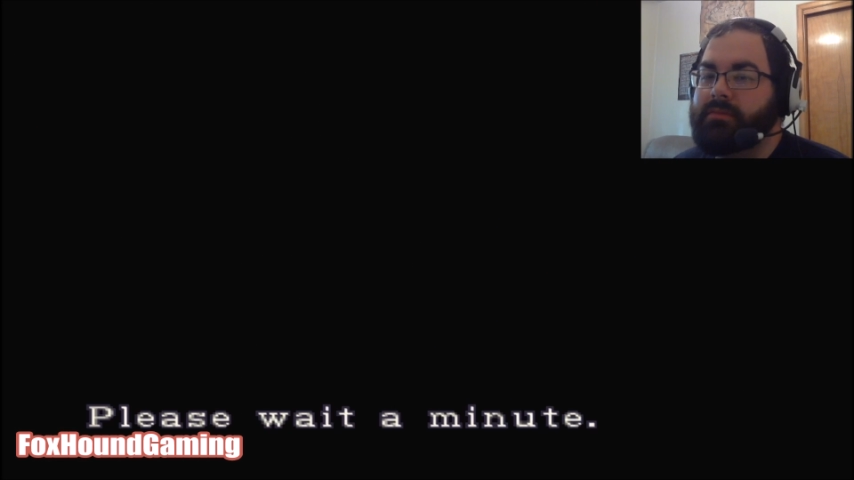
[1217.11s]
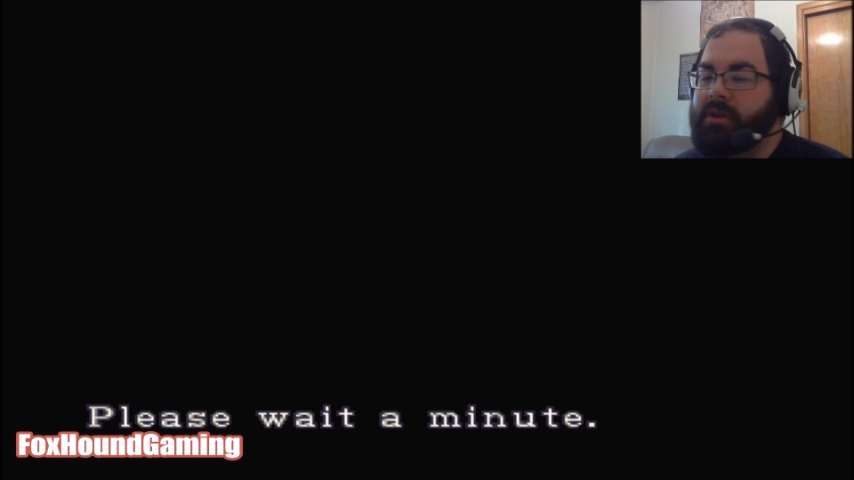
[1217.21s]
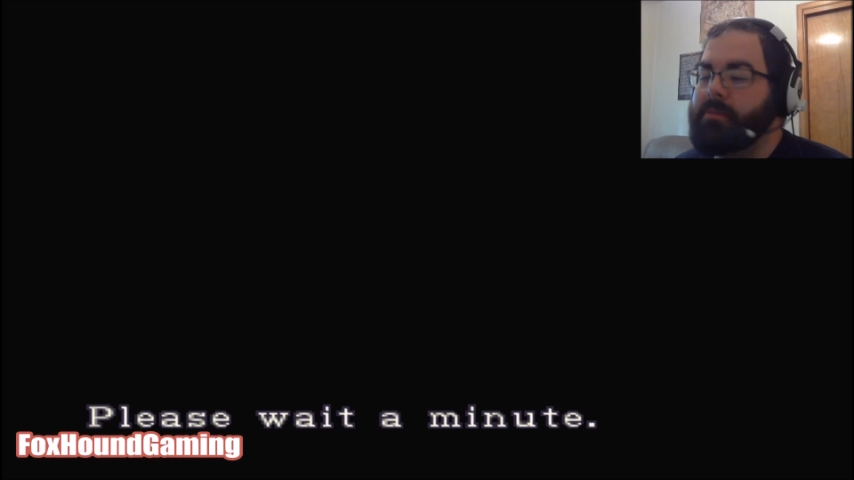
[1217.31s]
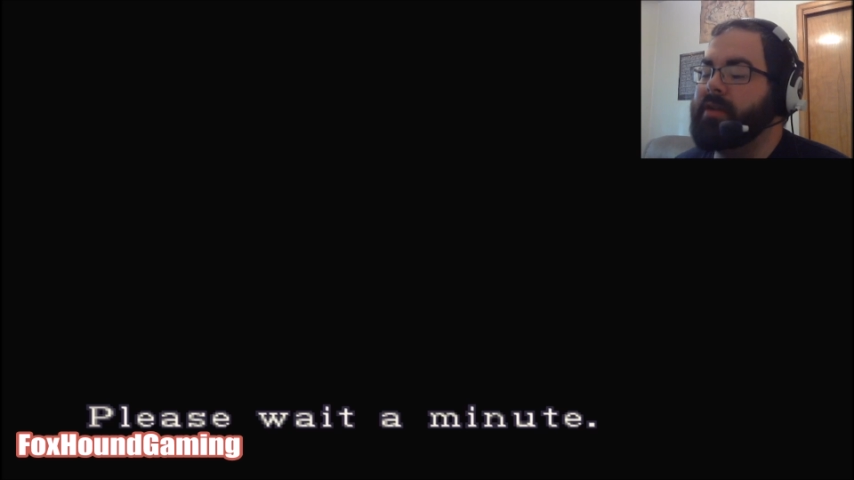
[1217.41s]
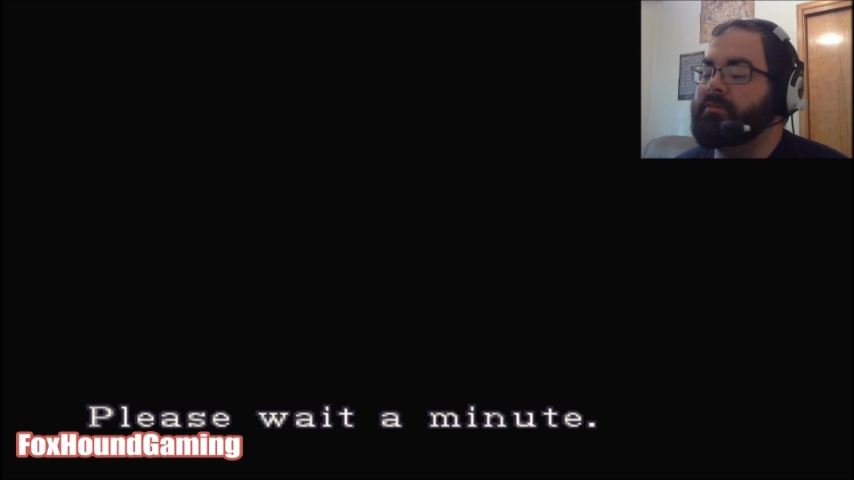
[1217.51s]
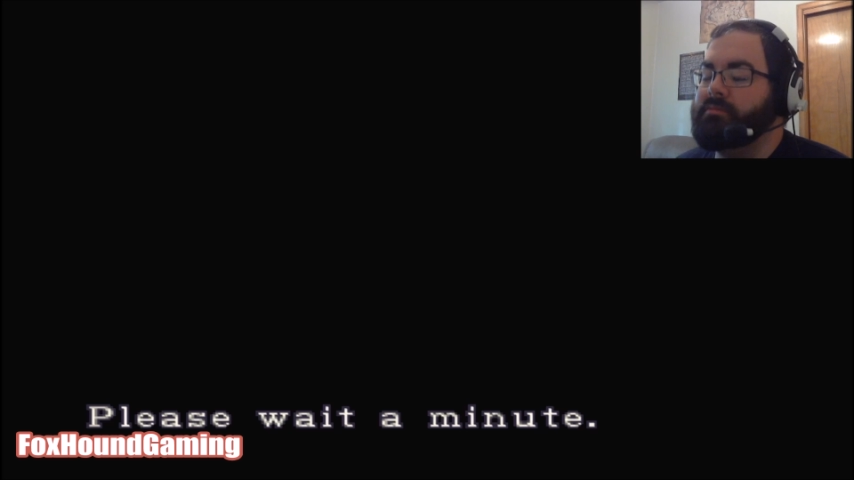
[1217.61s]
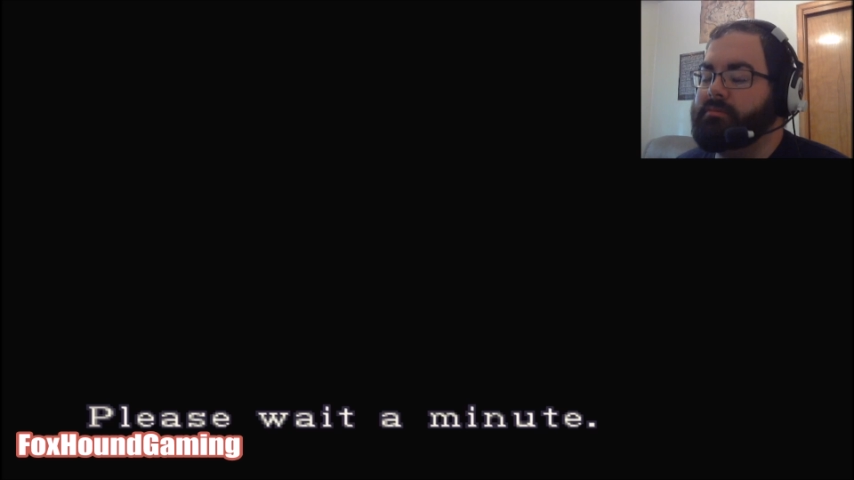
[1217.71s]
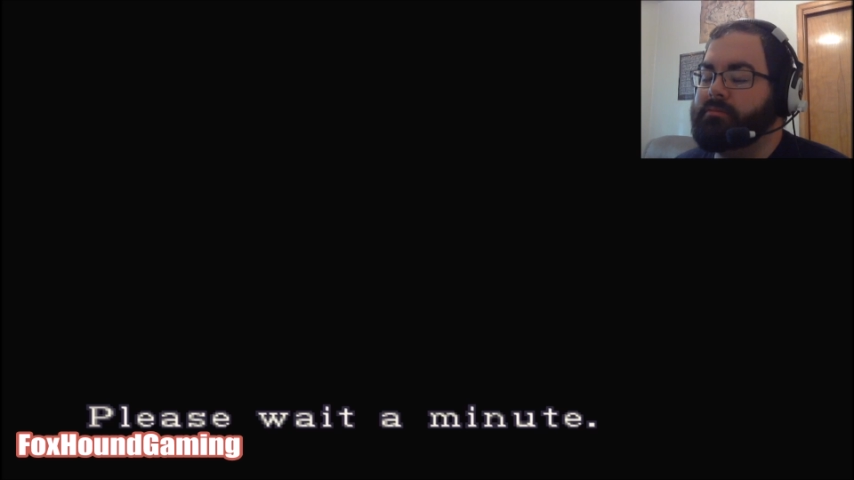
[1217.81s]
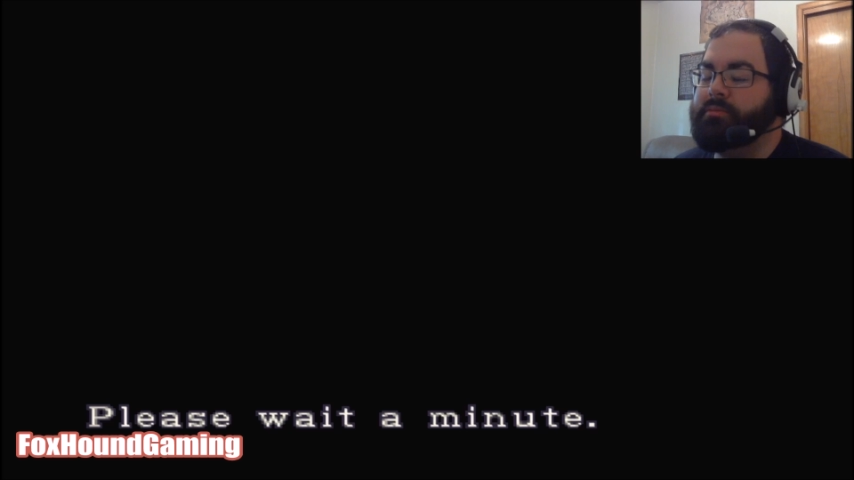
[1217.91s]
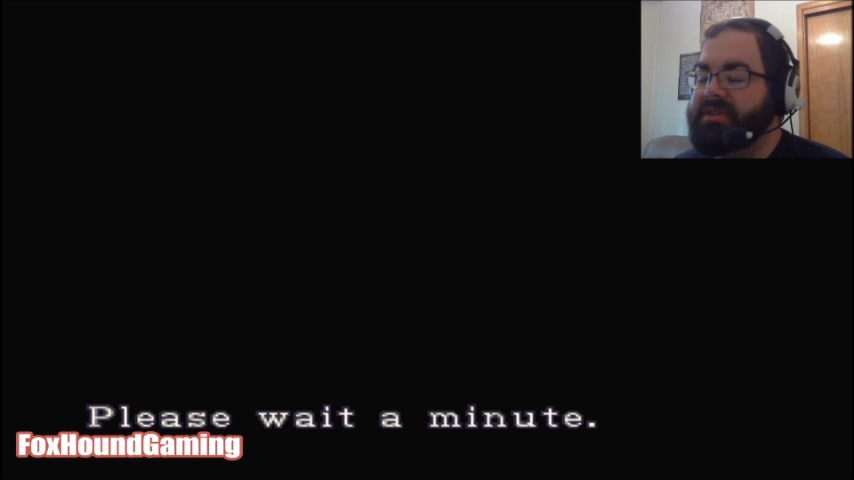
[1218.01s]
Come
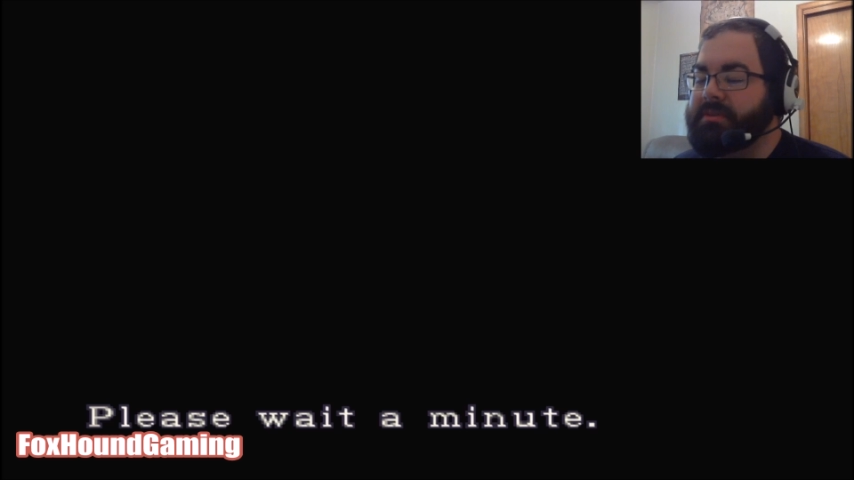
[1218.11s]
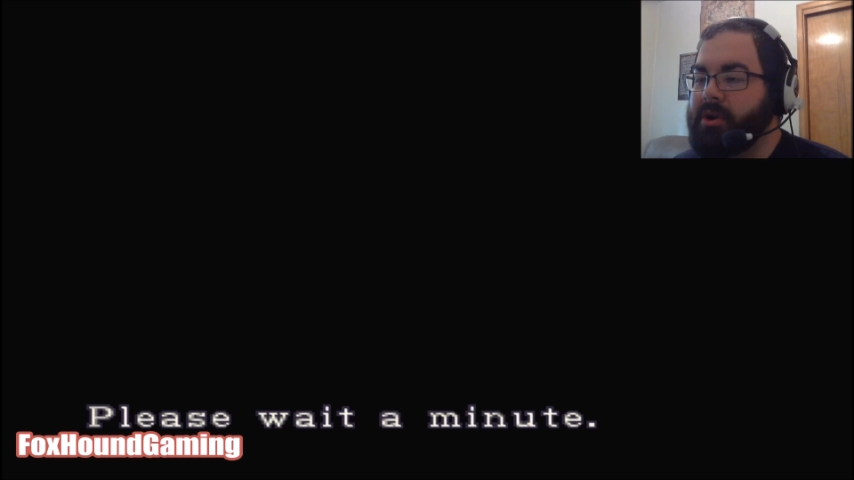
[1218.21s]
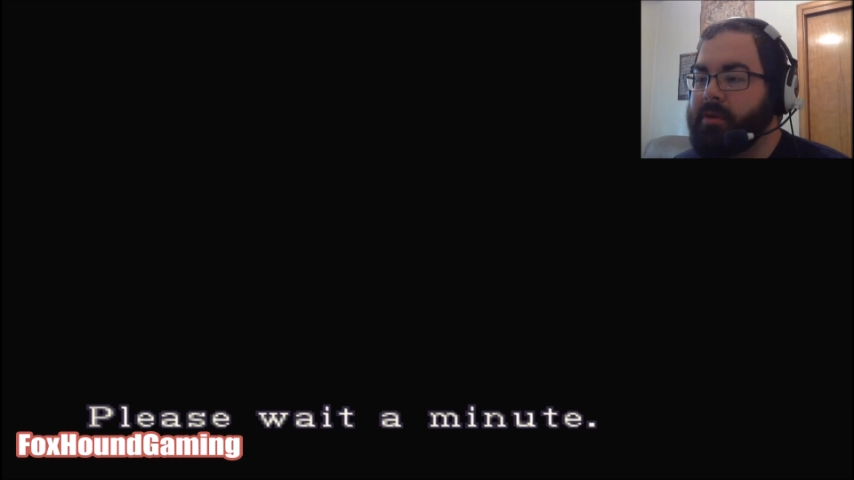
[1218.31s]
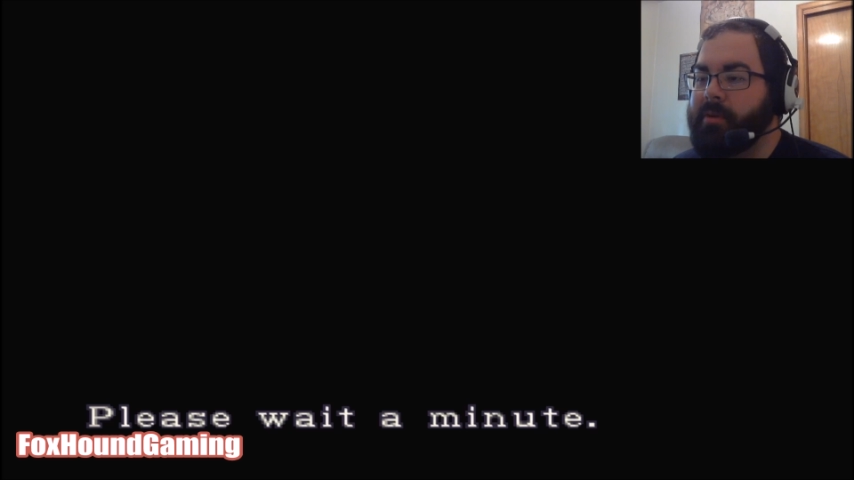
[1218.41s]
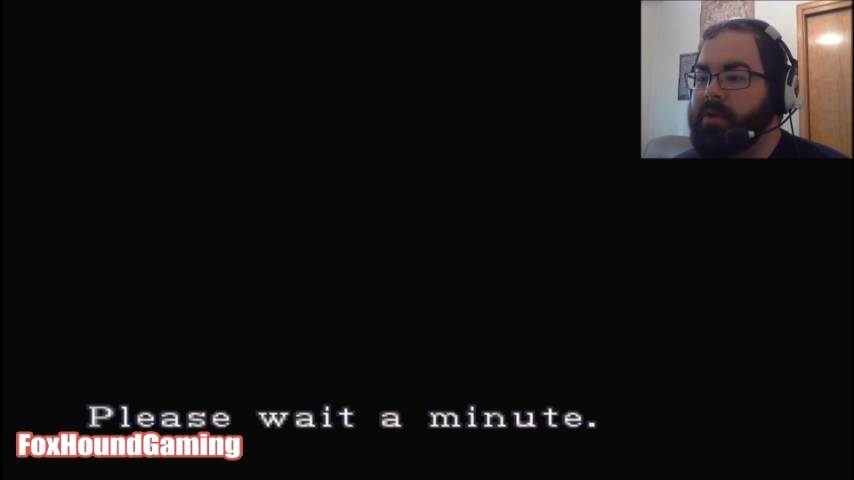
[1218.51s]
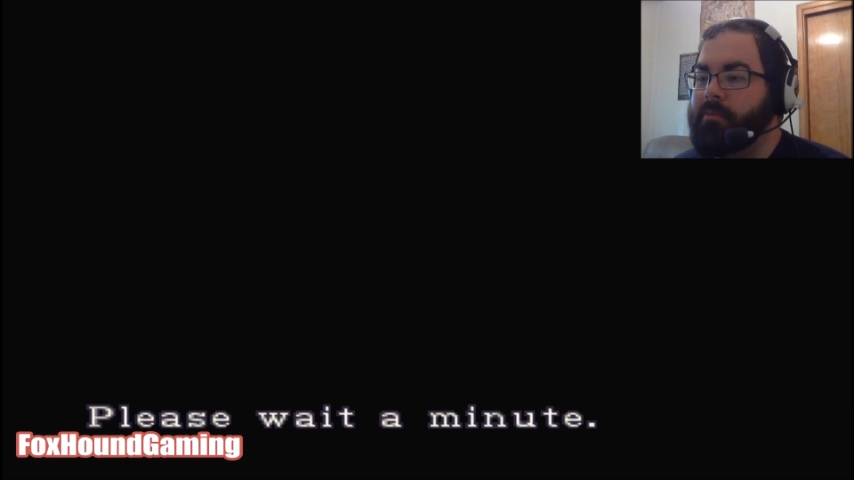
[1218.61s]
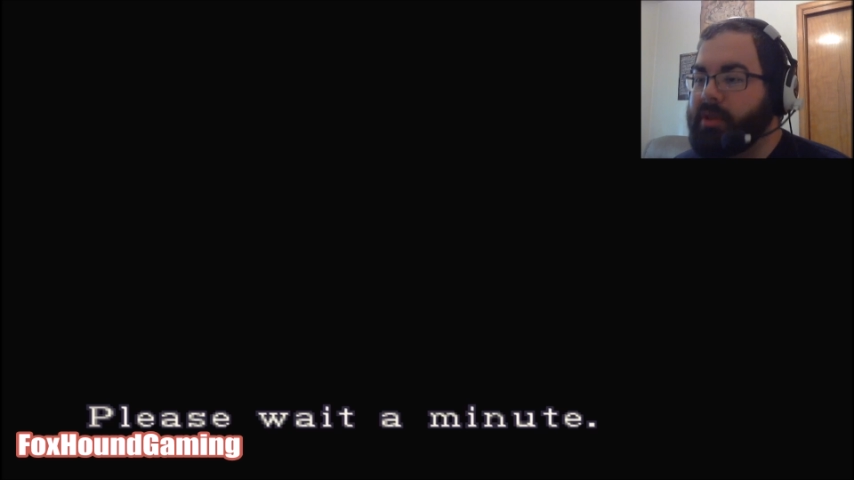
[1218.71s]
on. Be smart about it.